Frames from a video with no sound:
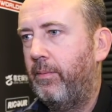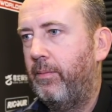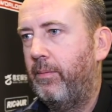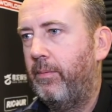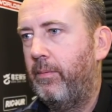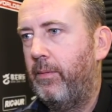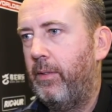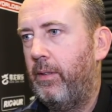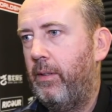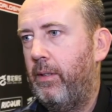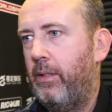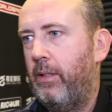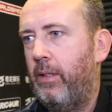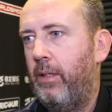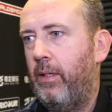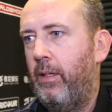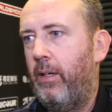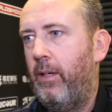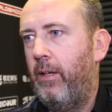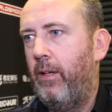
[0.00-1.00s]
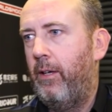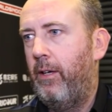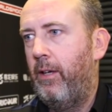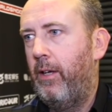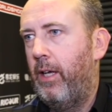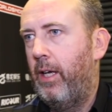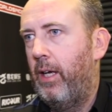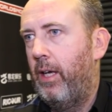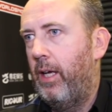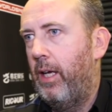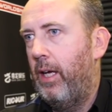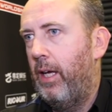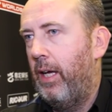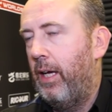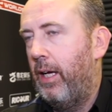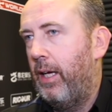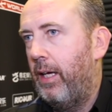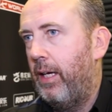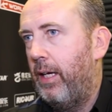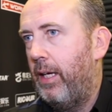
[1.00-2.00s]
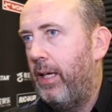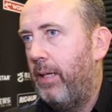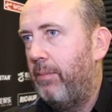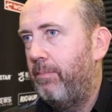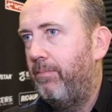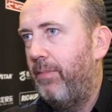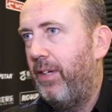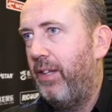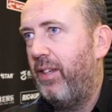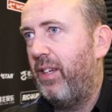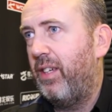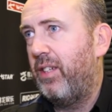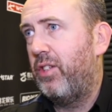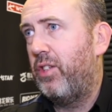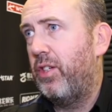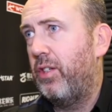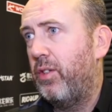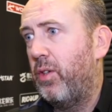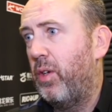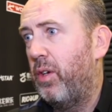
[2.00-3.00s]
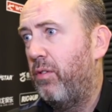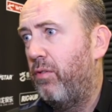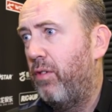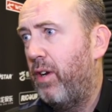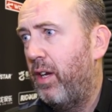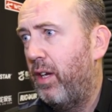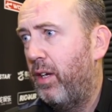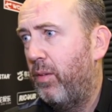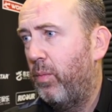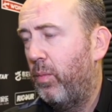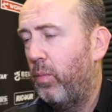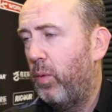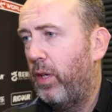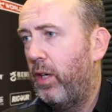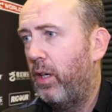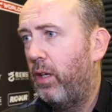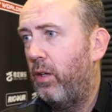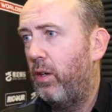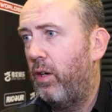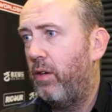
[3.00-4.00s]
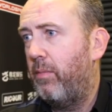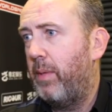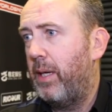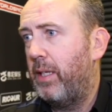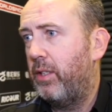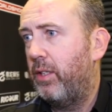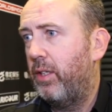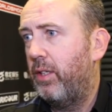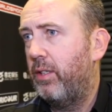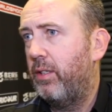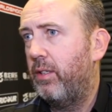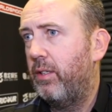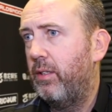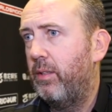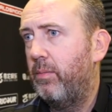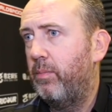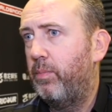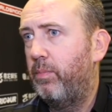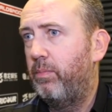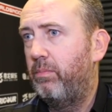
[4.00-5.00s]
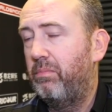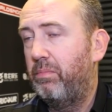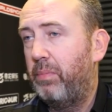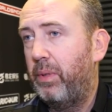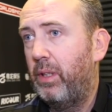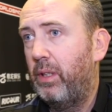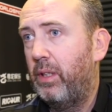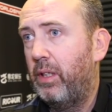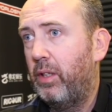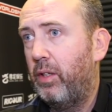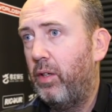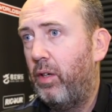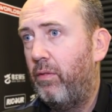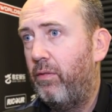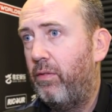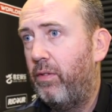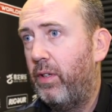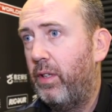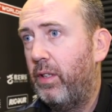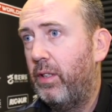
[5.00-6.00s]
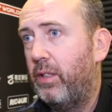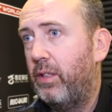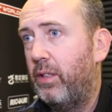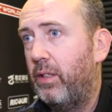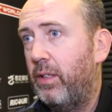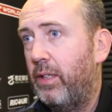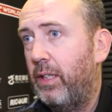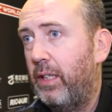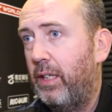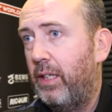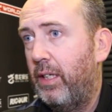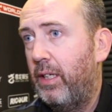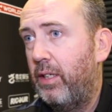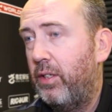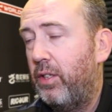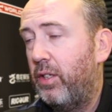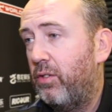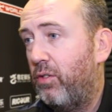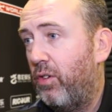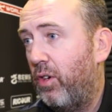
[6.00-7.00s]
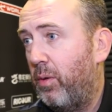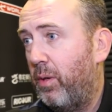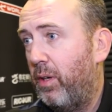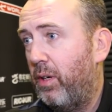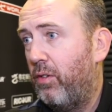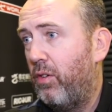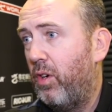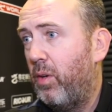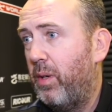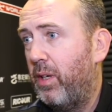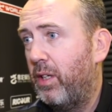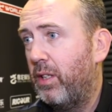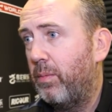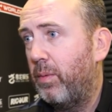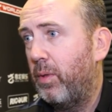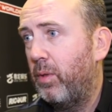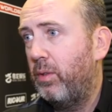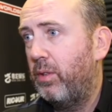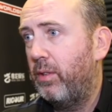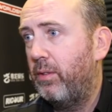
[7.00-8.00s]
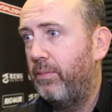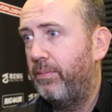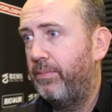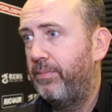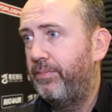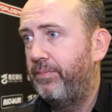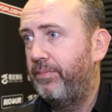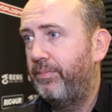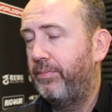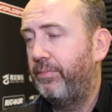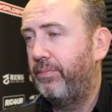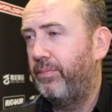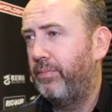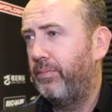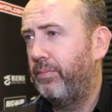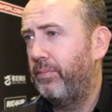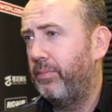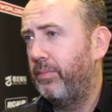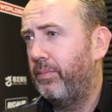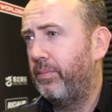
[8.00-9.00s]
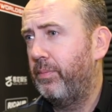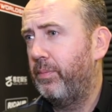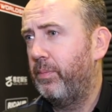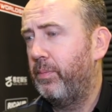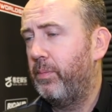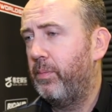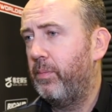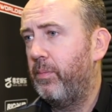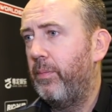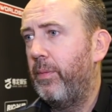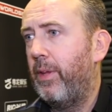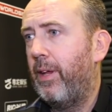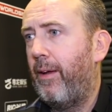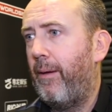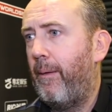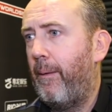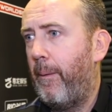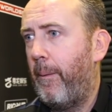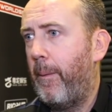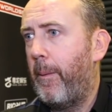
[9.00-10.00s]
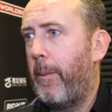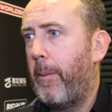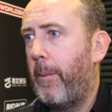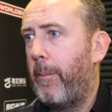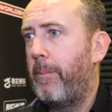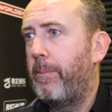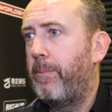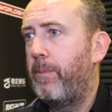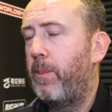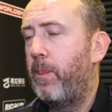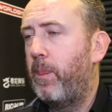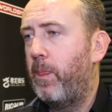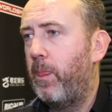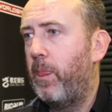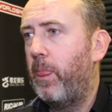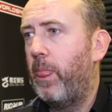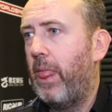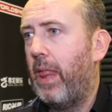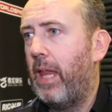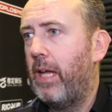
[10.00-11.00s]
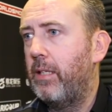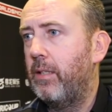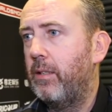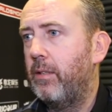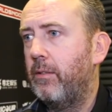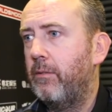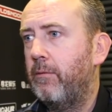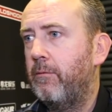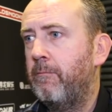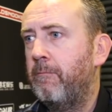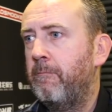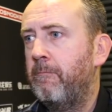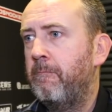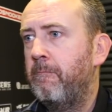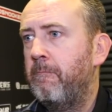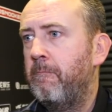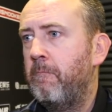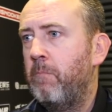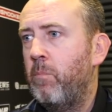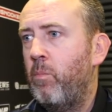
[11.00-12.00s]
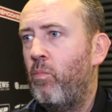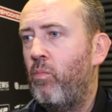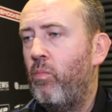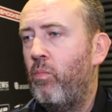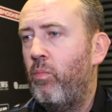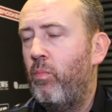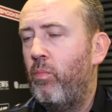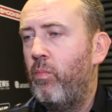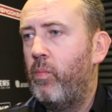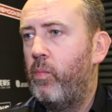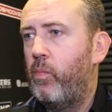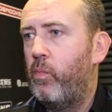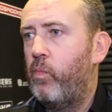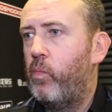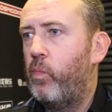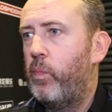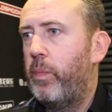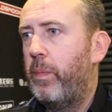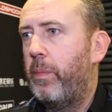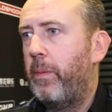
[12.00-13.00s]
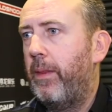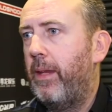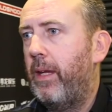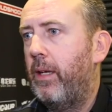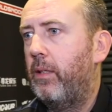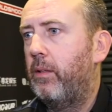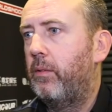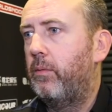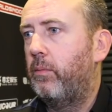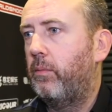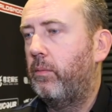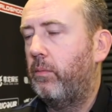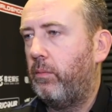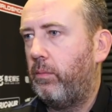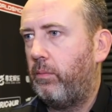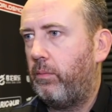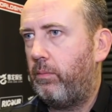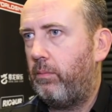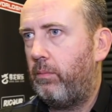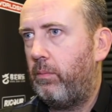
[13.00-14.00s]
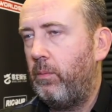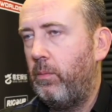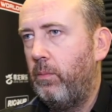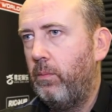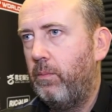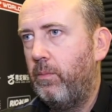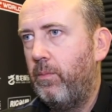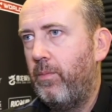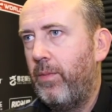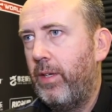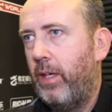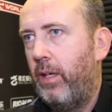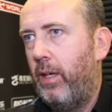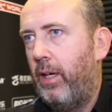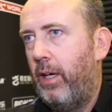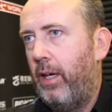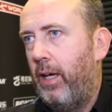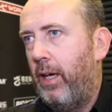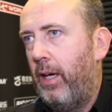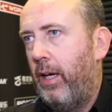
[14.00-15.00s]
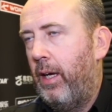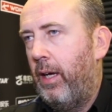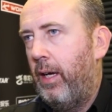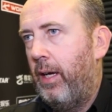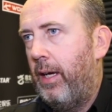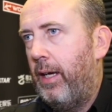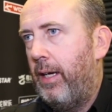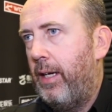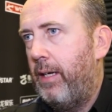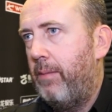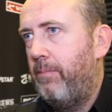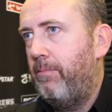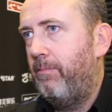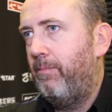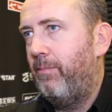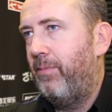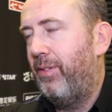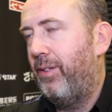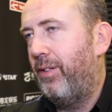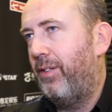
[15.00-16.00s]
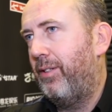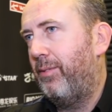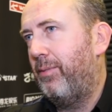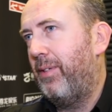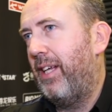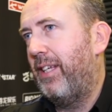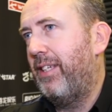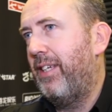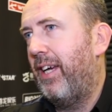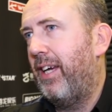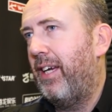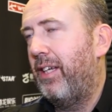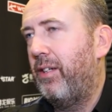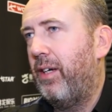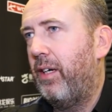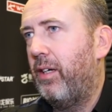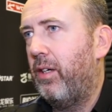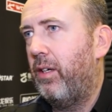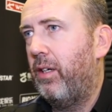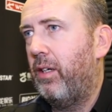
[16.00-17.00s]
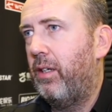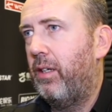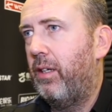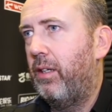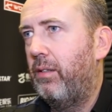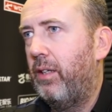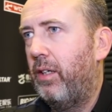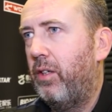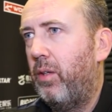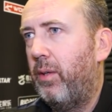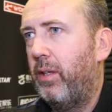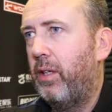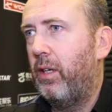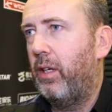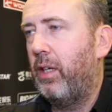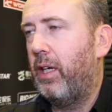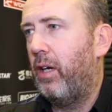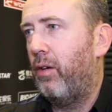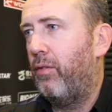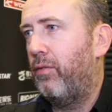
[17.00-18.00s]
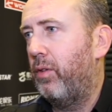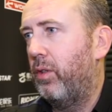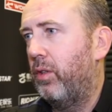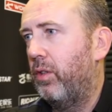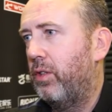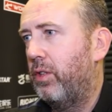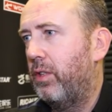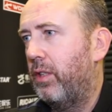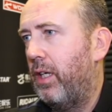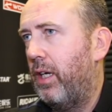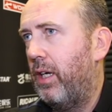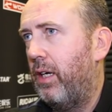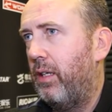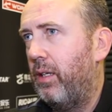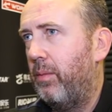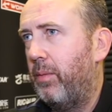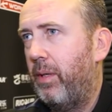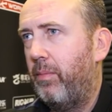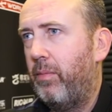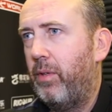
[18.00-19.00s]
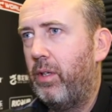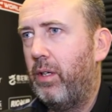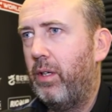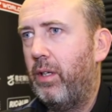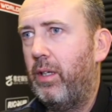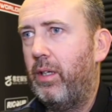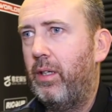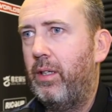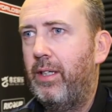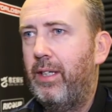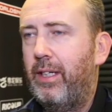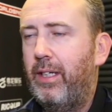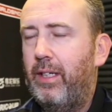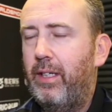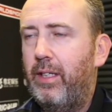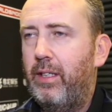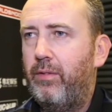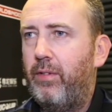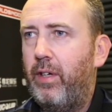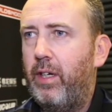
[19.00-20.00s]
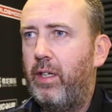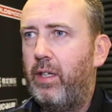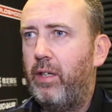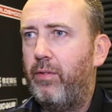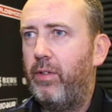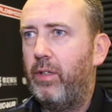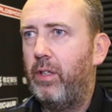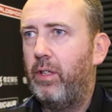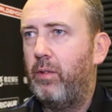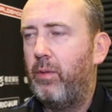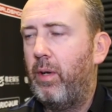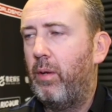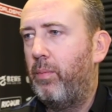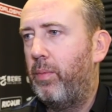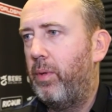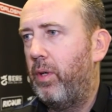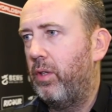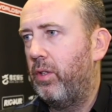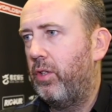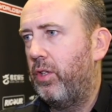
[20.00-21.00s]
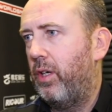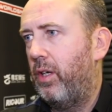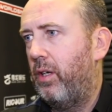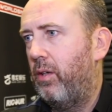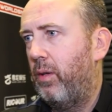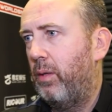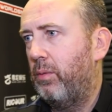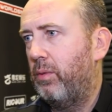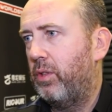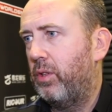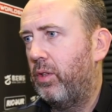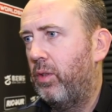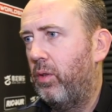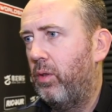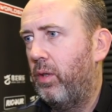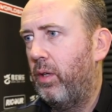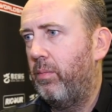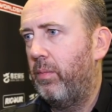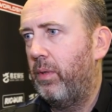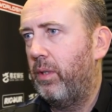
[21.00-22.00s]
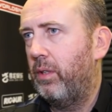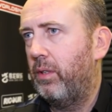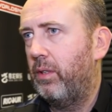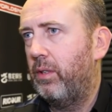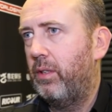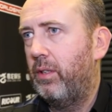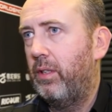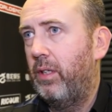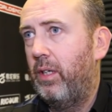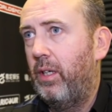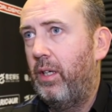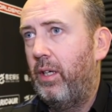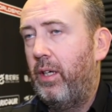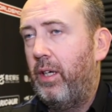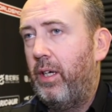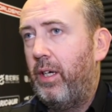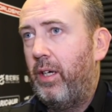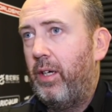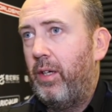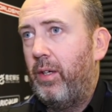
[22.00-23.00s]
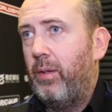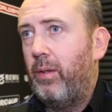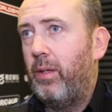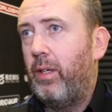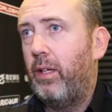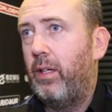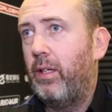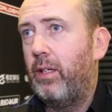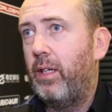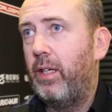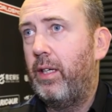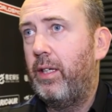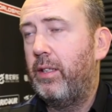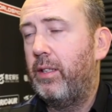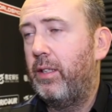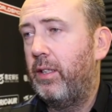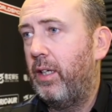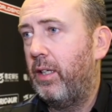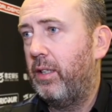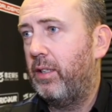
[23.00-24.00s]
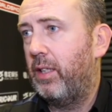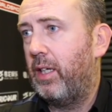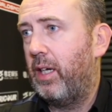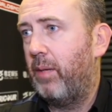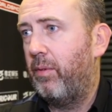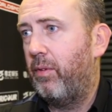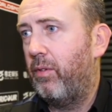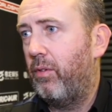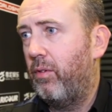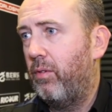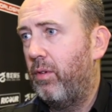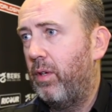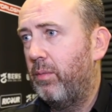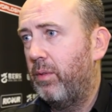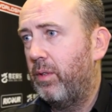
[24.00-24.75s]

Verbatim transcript: Um, what's the key at the moment? Um, I think it's just on a run and winning a lot of matches and building confidence and just growing and growing, I suppose. Tonight you beat Judd Trump six one, a really impressive victory. Was it key to apply pressure early? Um, well, yeah, I got. I know I got to get off to a good start. I mean, I'm not gonna. It's very difficult to outpop Judd or outscore him because, you know, at the end of the day, he's the youngster coming through.